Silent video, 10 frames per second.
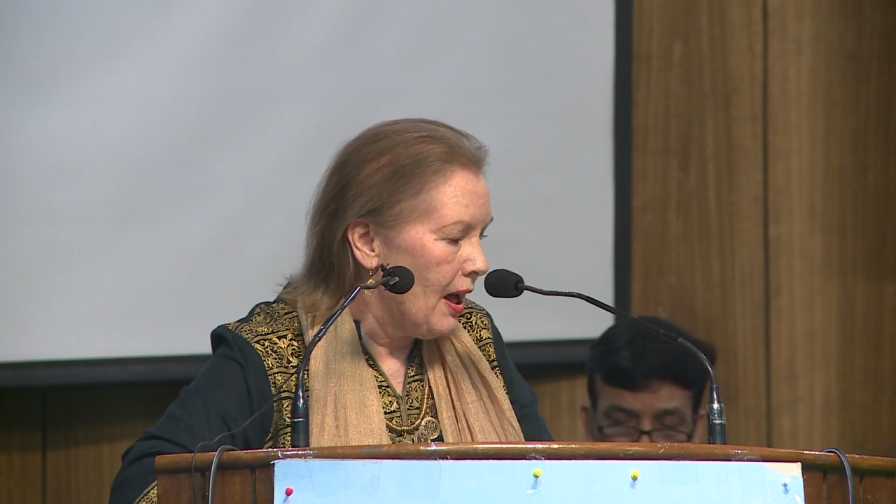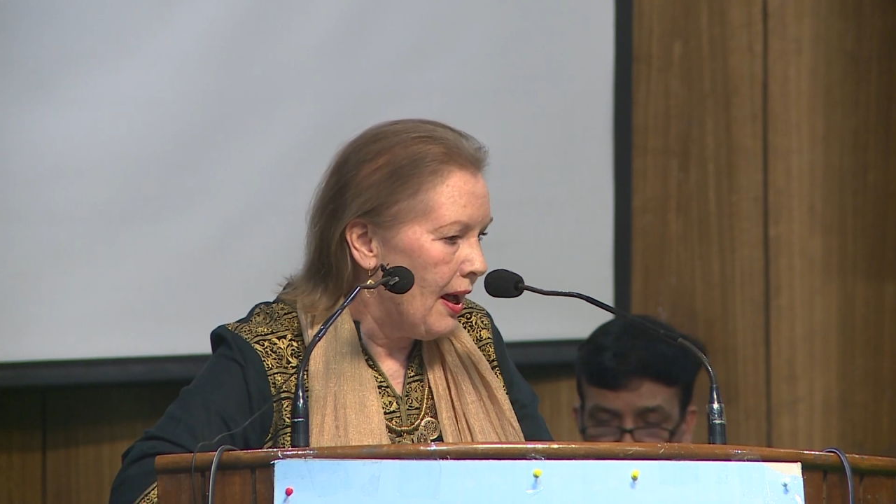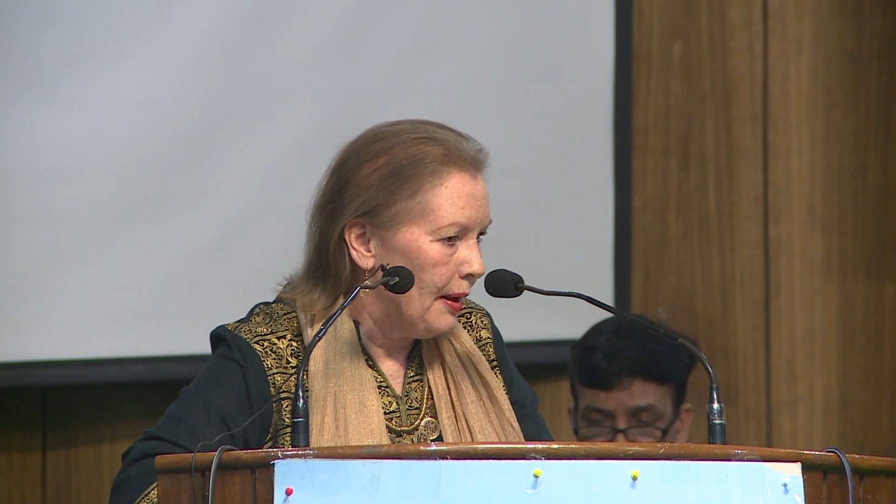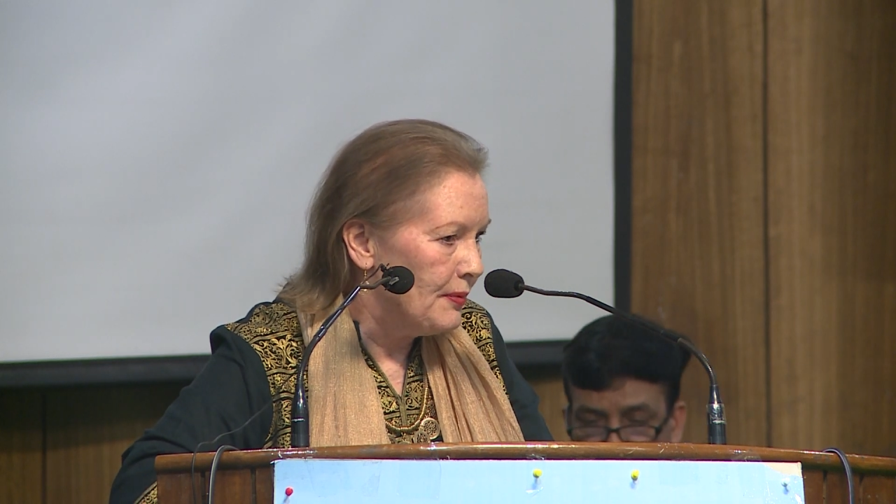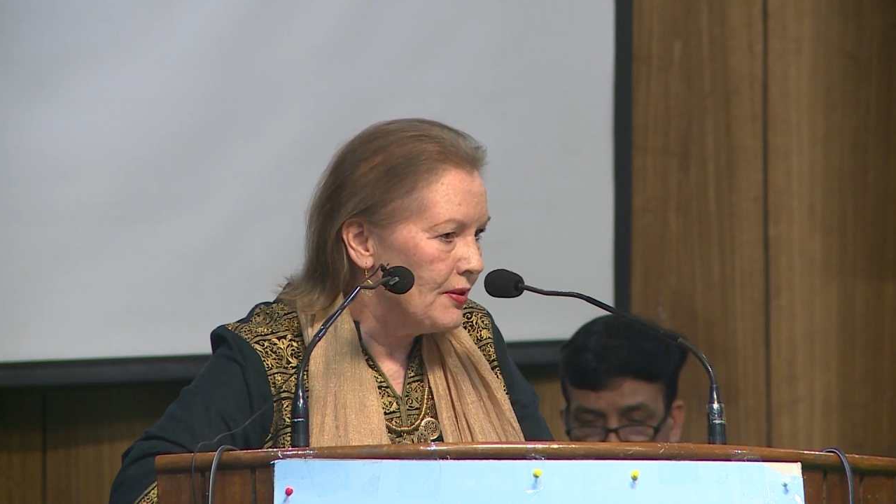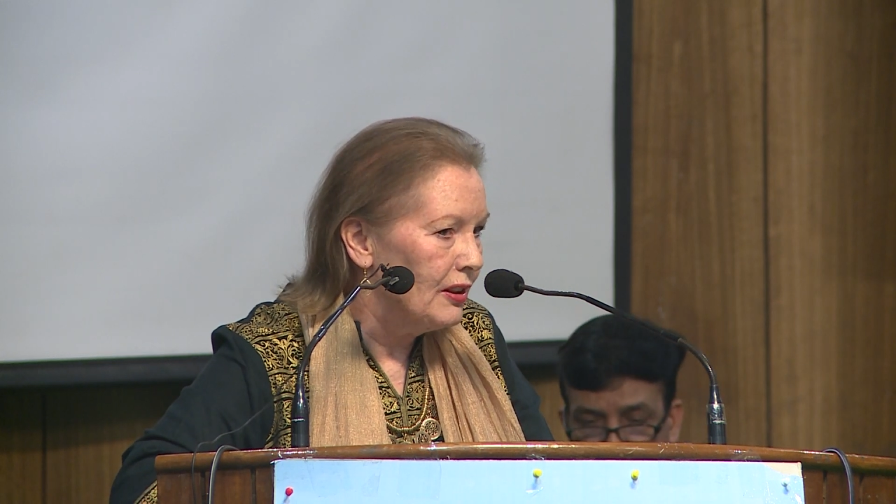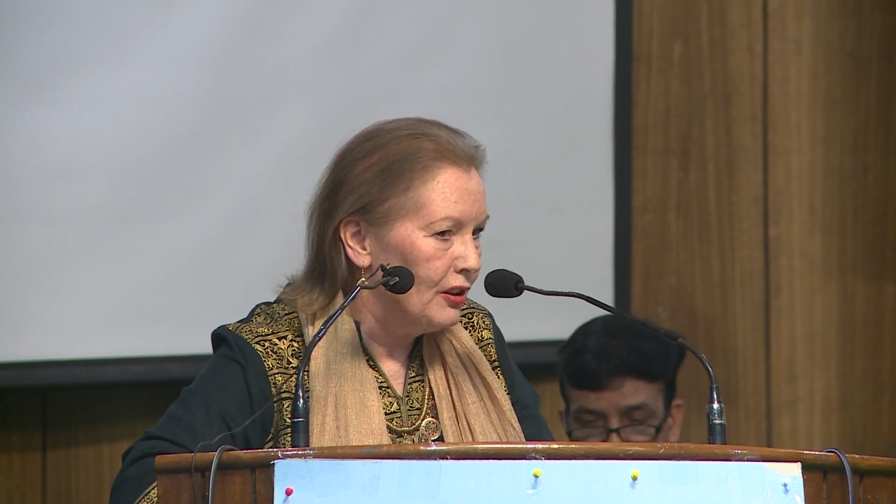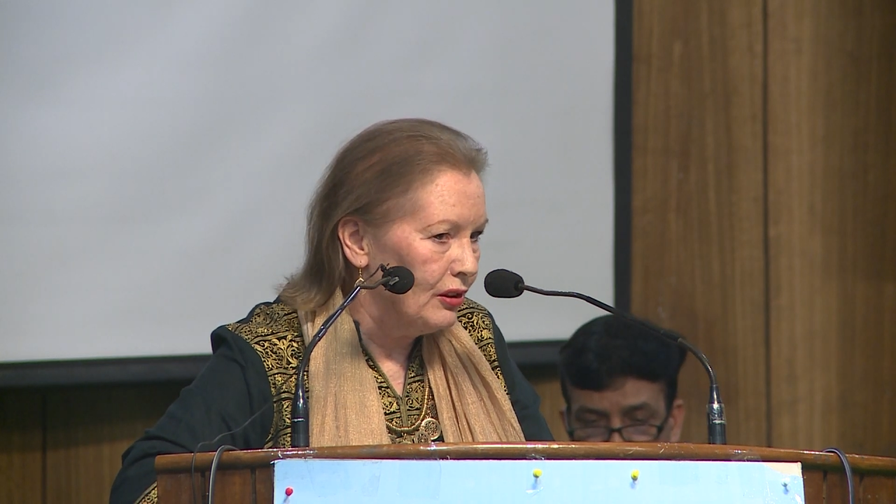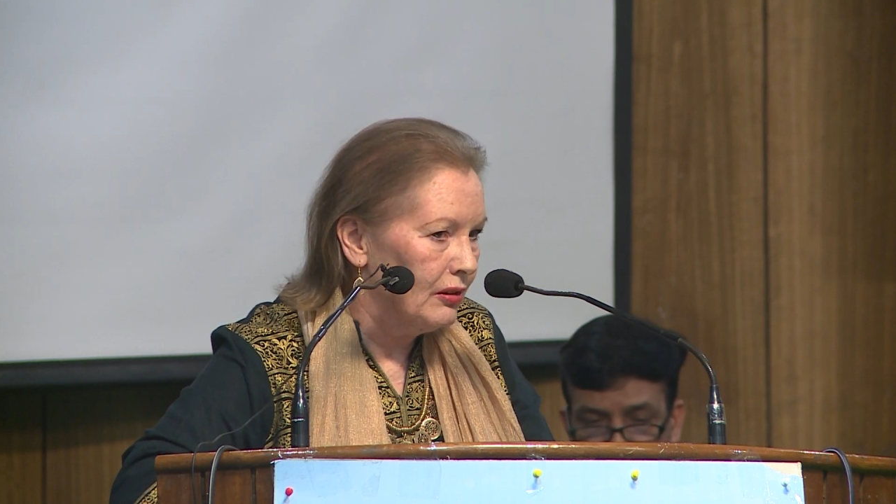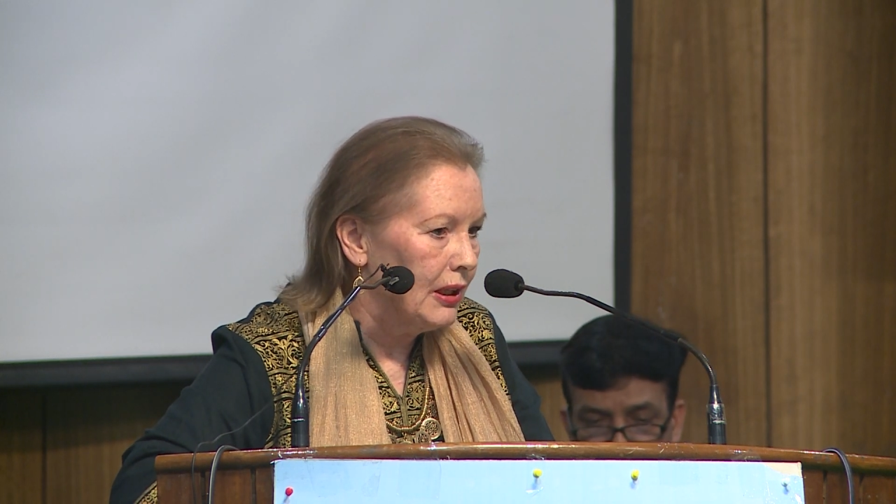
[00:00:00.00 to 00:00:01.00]

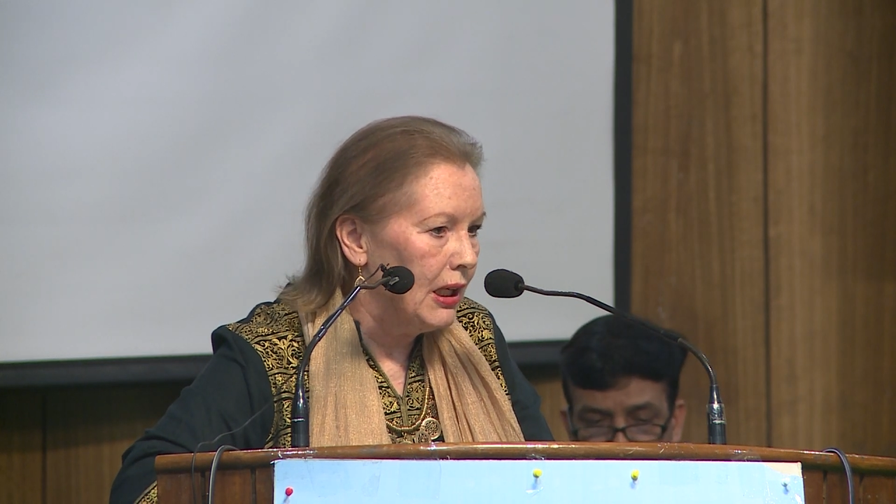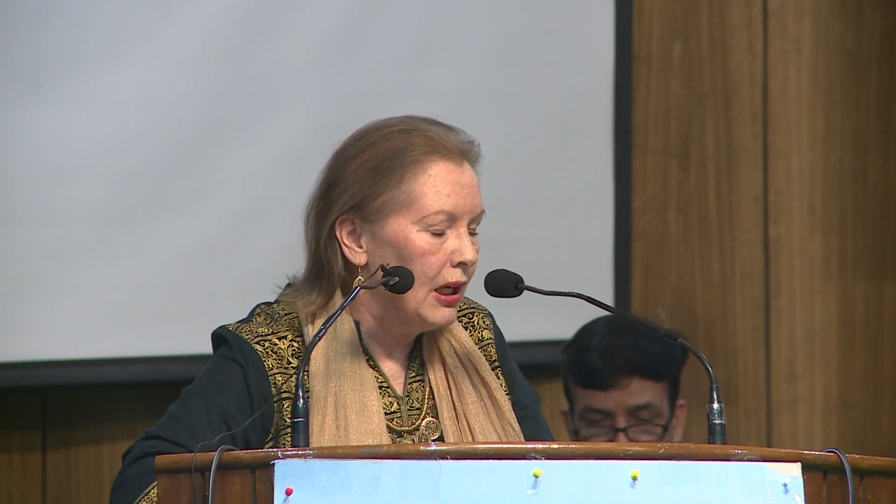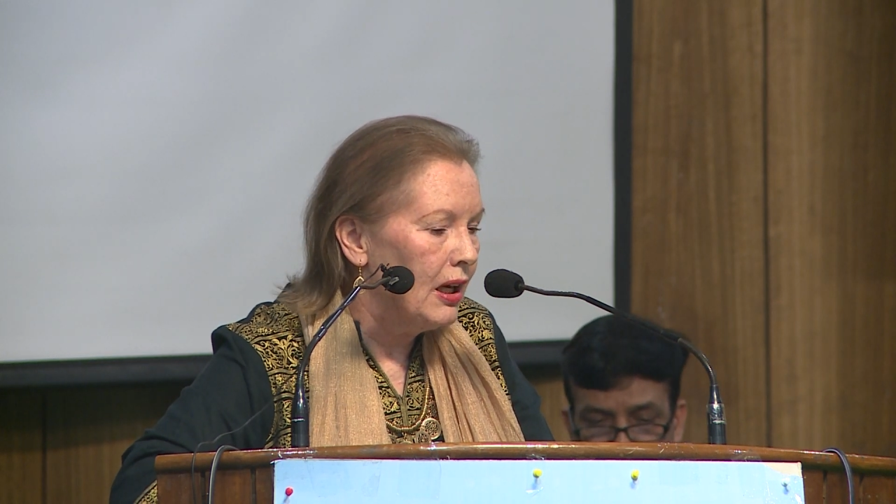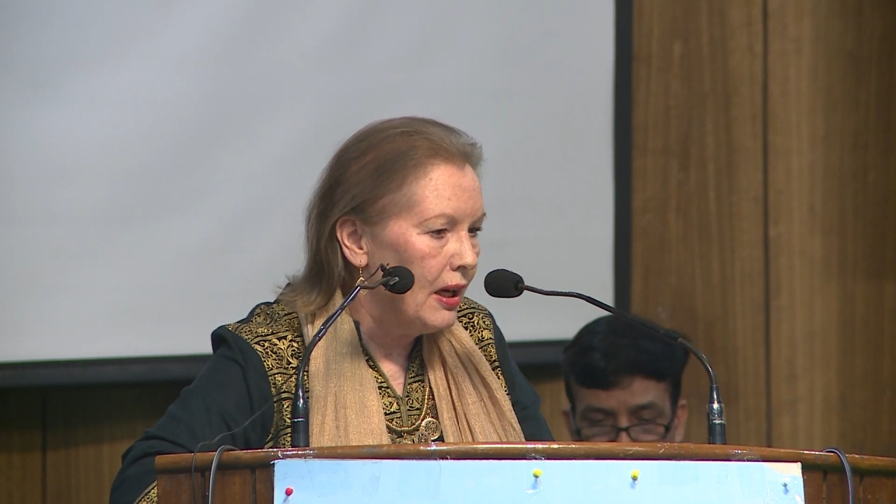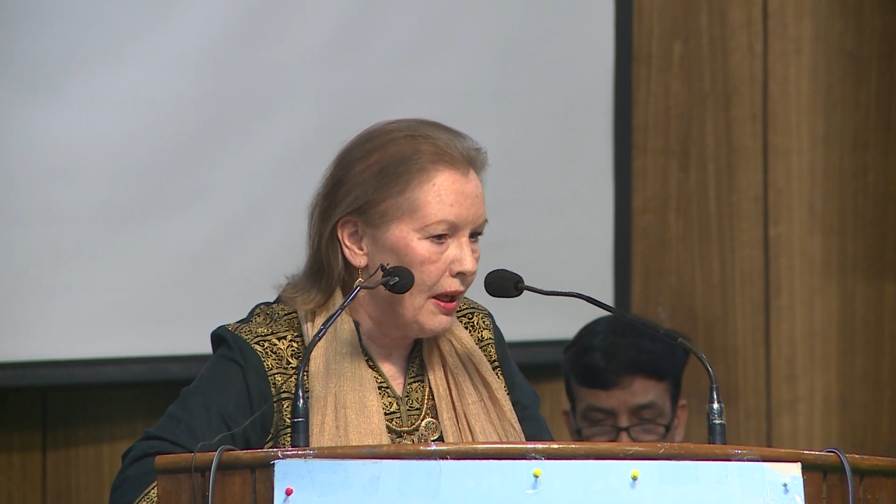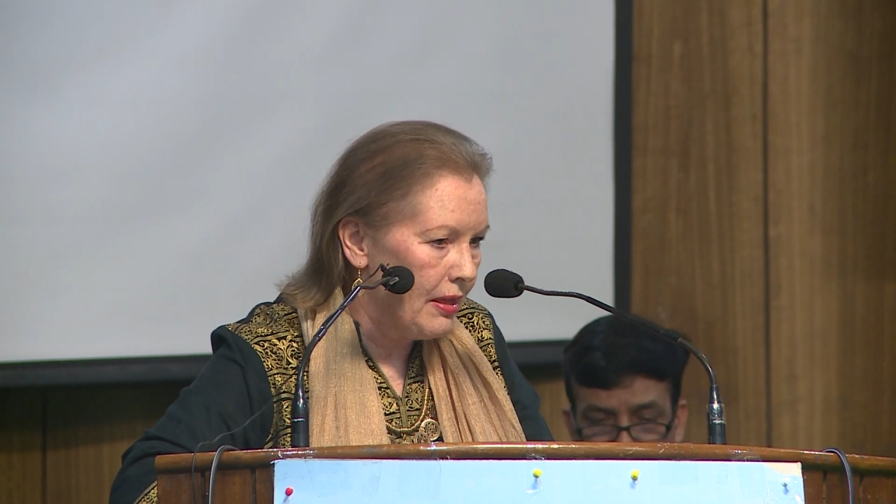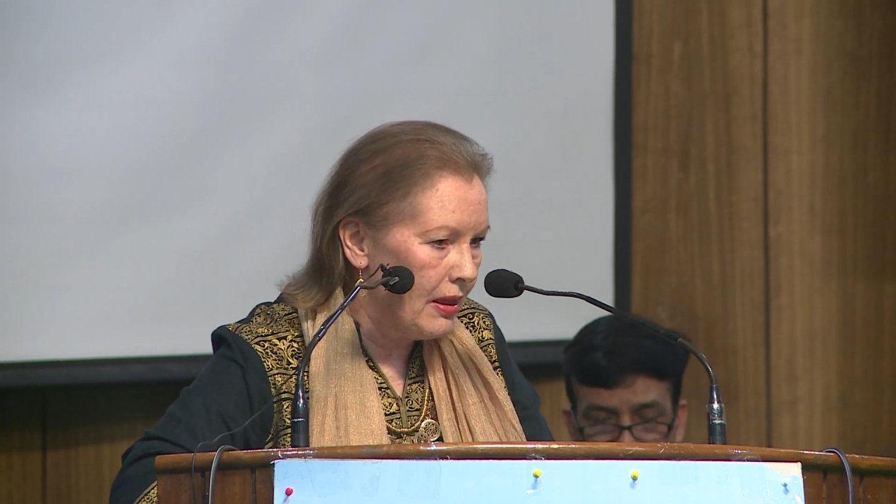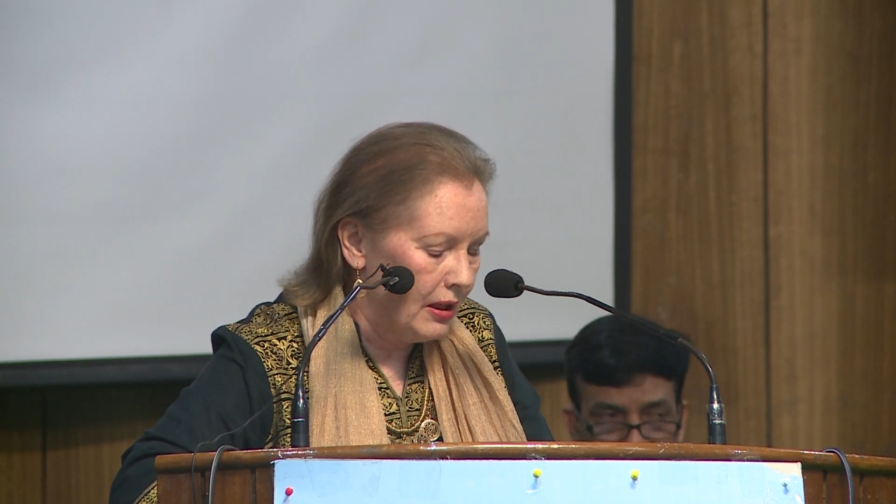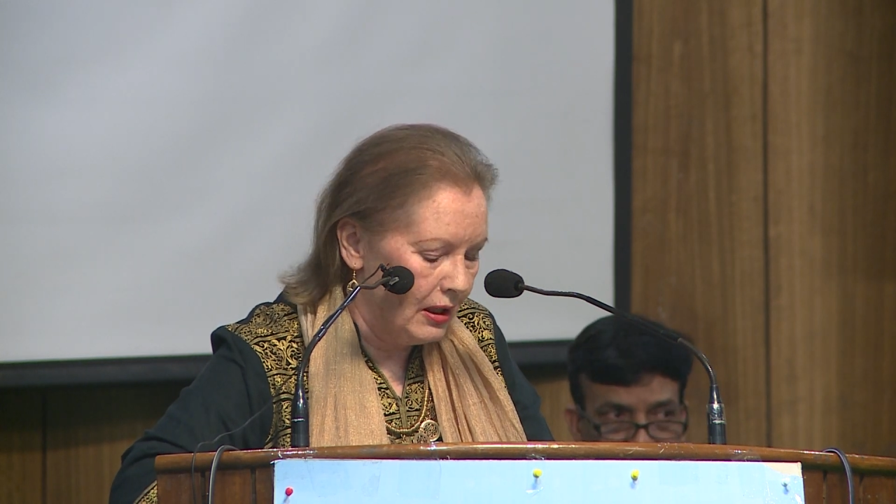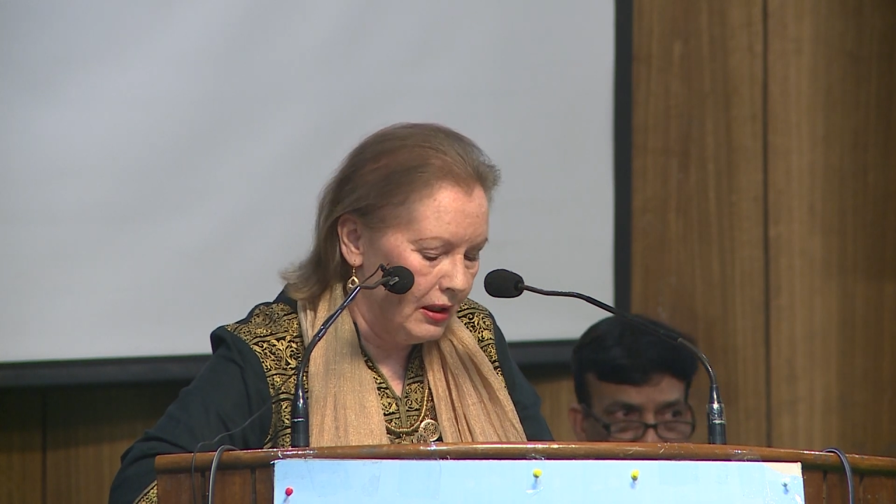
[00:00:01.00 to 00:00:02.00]
absolutely
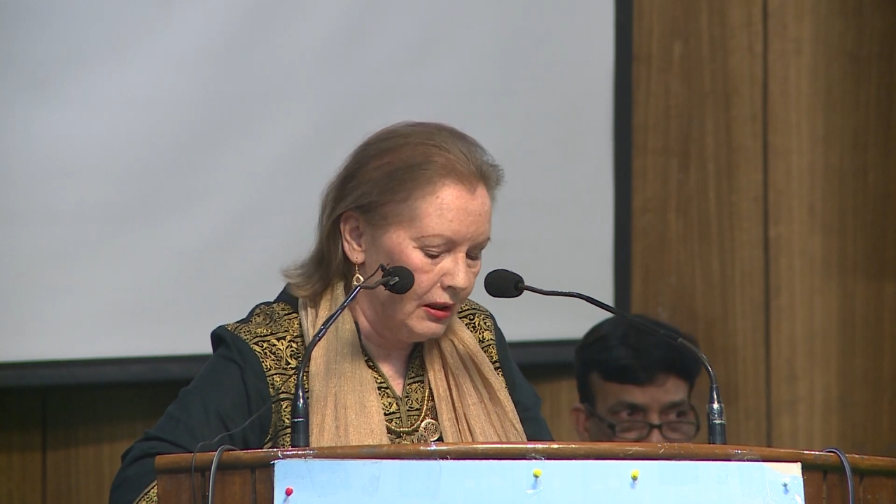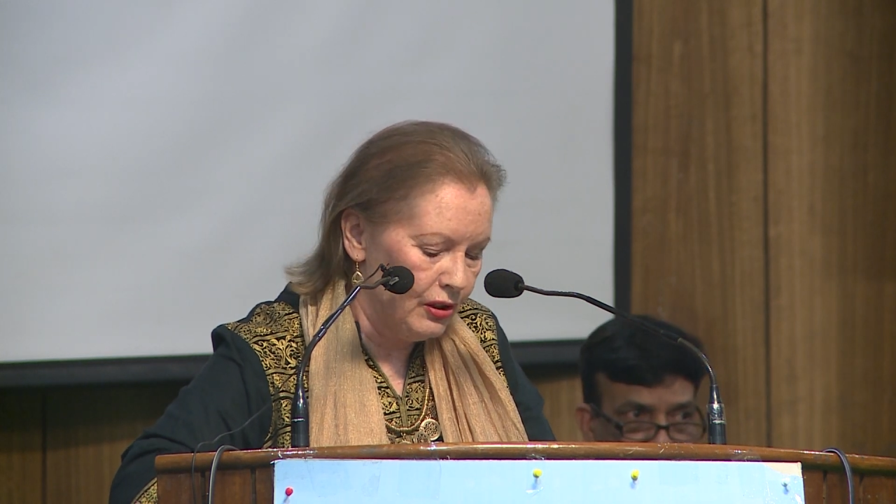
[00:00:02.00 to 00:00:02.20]
nothing,